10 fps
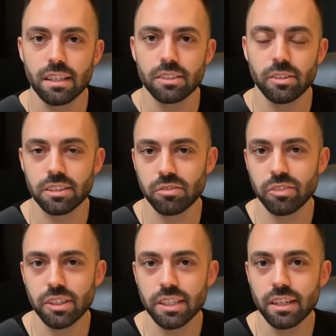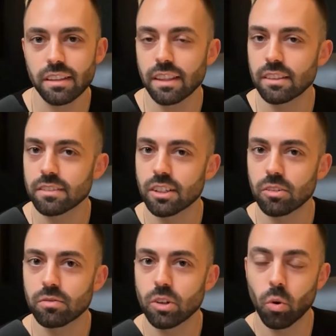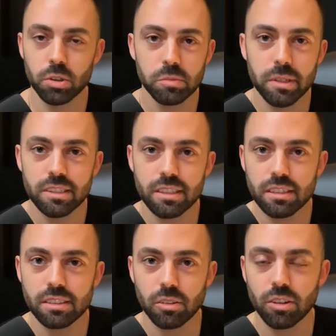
So that's affiliate, and then, you know, course business, so